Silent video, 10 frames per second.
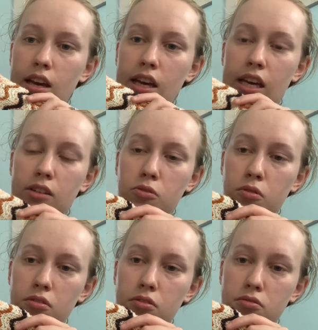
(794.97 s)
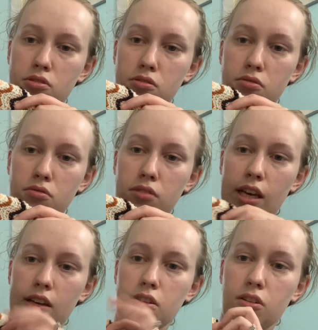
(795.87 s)
in order to
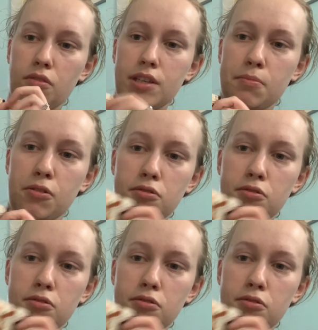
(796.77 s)
like close up those